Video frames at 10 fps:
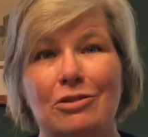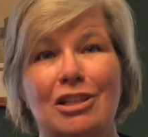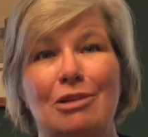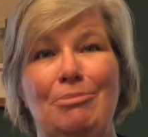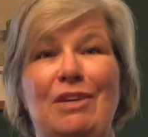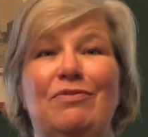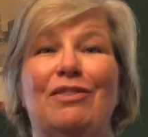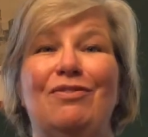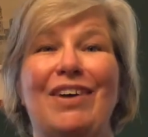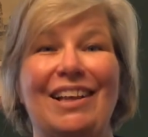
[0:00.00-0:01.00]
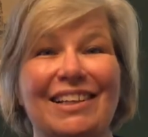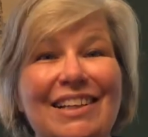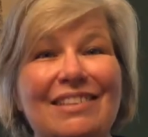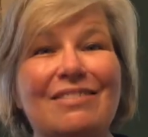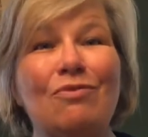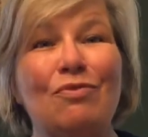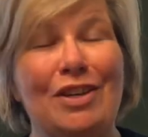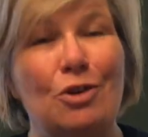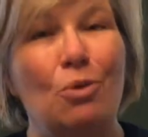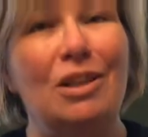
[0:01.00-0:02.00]
are going to be for violin,
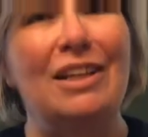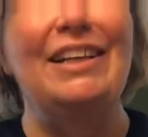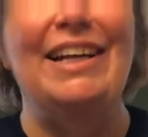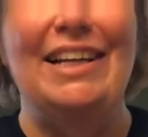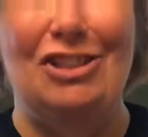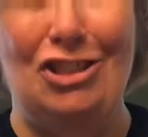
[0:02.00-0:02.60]
viola, and